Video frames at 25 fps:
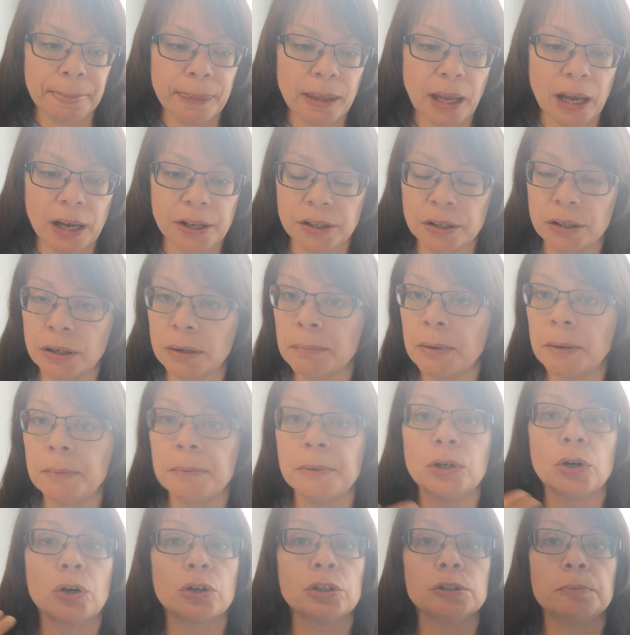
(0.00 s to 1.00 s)
I don't know, maybe
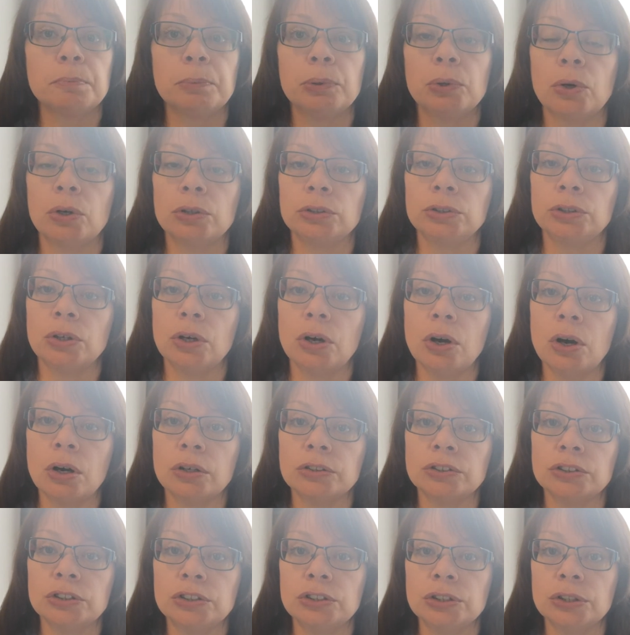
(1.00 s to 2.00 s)
God has put on your
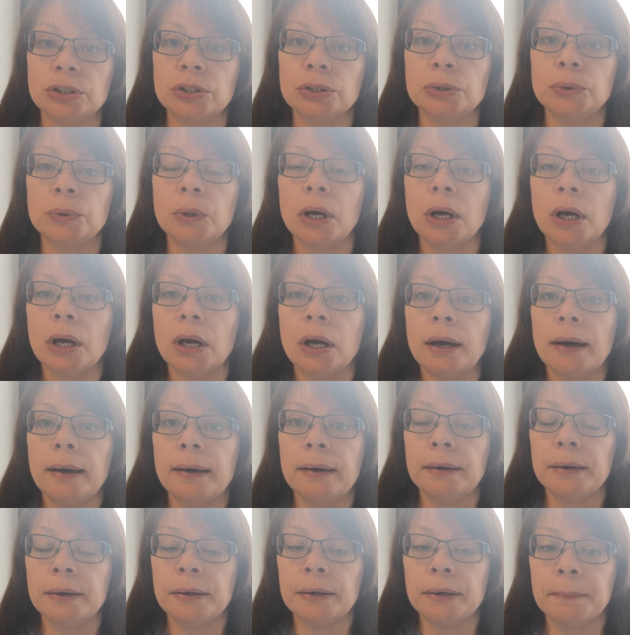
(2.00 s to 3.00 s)
heart to do.
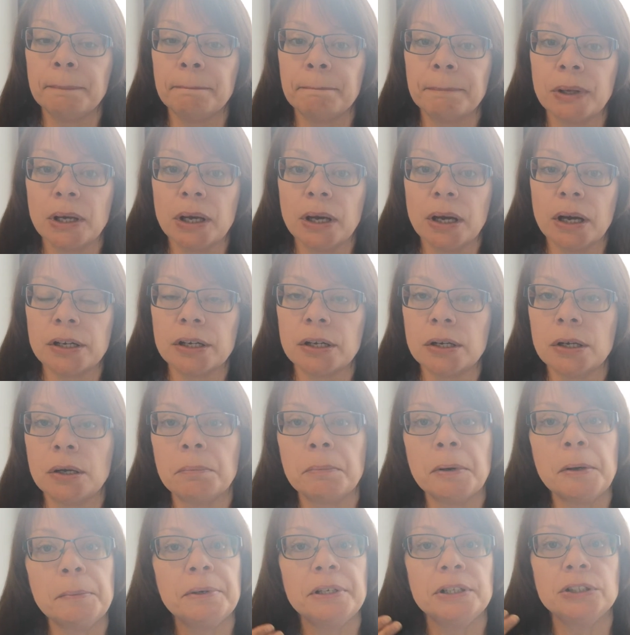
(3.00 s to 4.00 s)
I don't know,
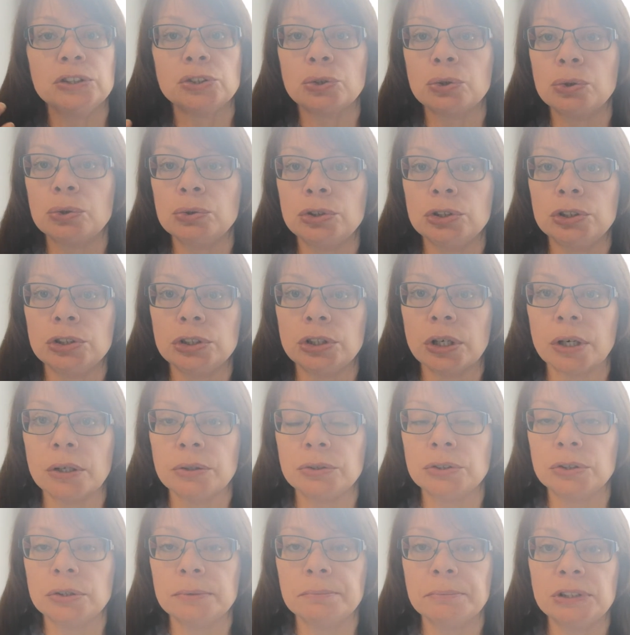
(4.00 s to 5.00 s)
maybe he's called you to go
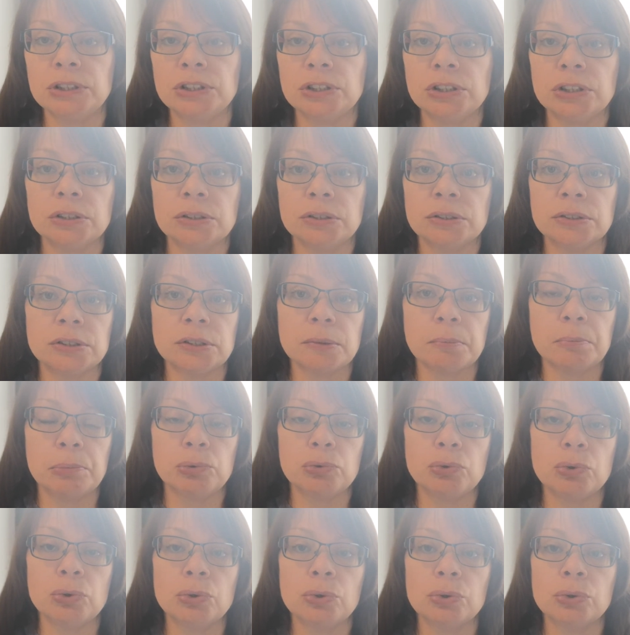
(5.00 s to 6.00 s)
to missions
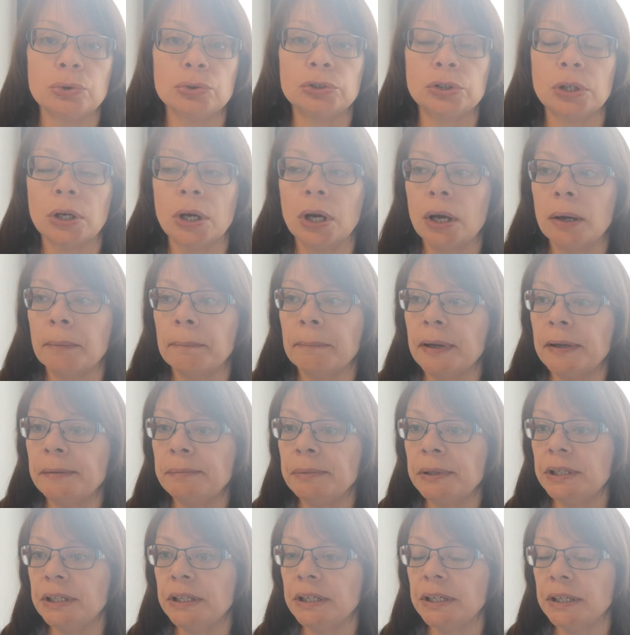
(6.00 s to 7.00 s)
abroad.
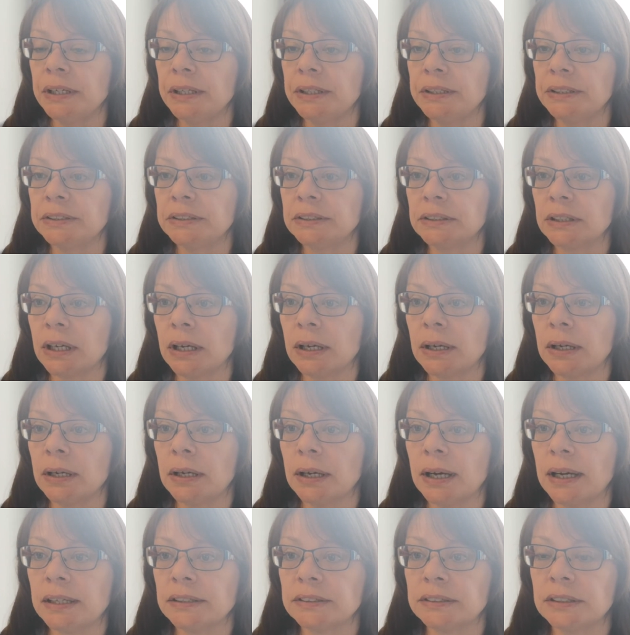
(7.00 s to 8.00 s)
Maybe he is
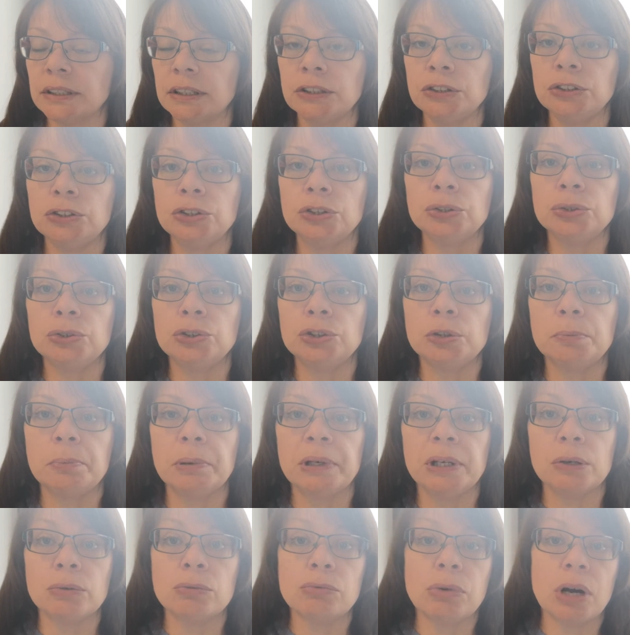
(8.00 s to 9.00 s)
asking you to
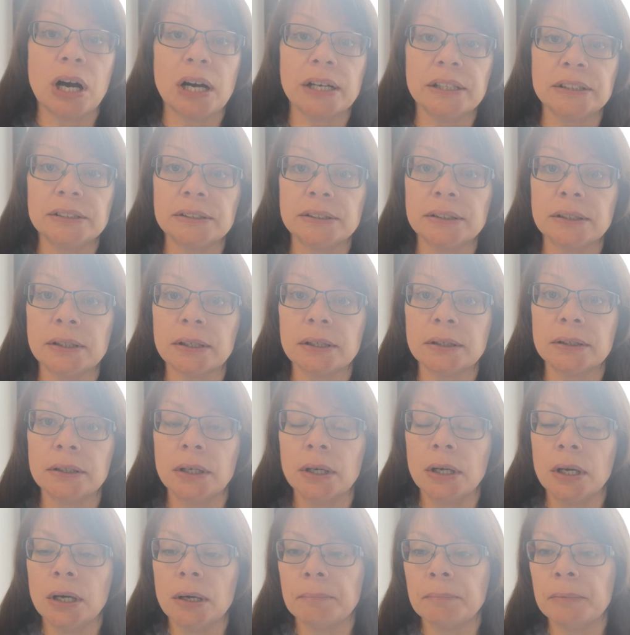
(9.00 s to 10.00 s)
be a writer.
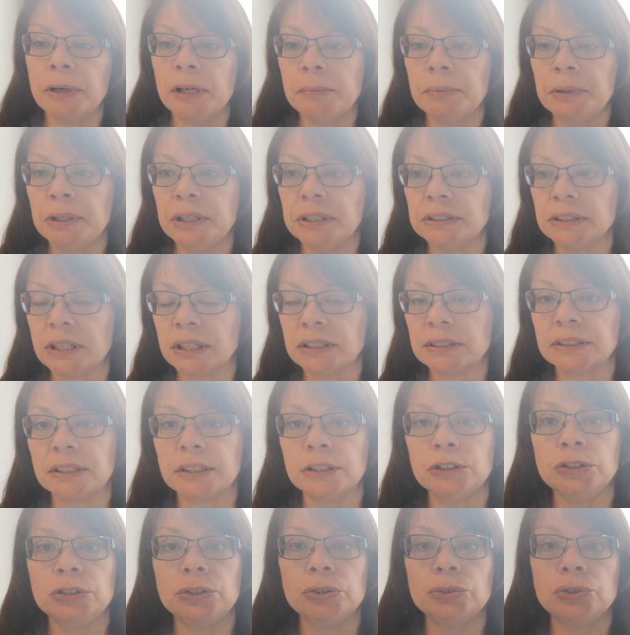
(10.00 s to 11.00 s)
Maybe he's
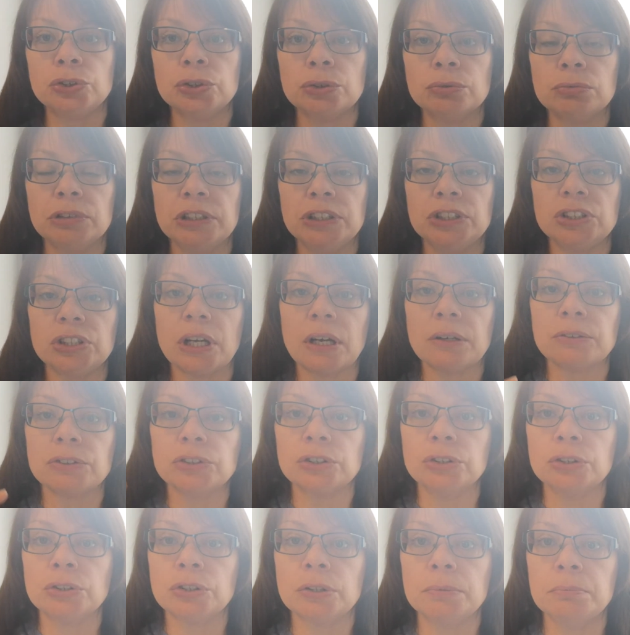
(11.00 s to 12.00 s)
asking you to reach out
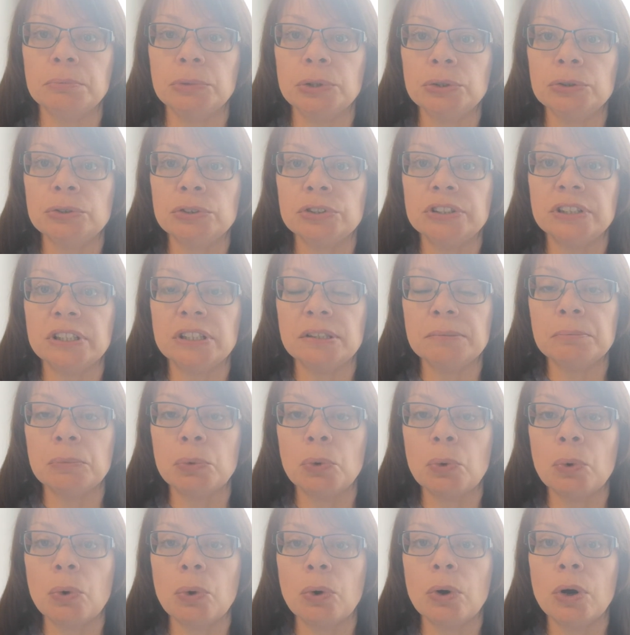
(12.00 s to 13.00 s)
to your community
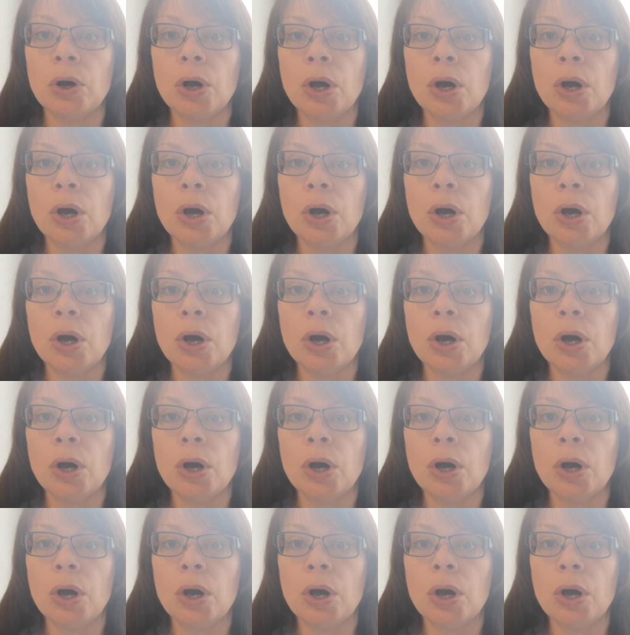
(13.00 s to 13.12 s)
more.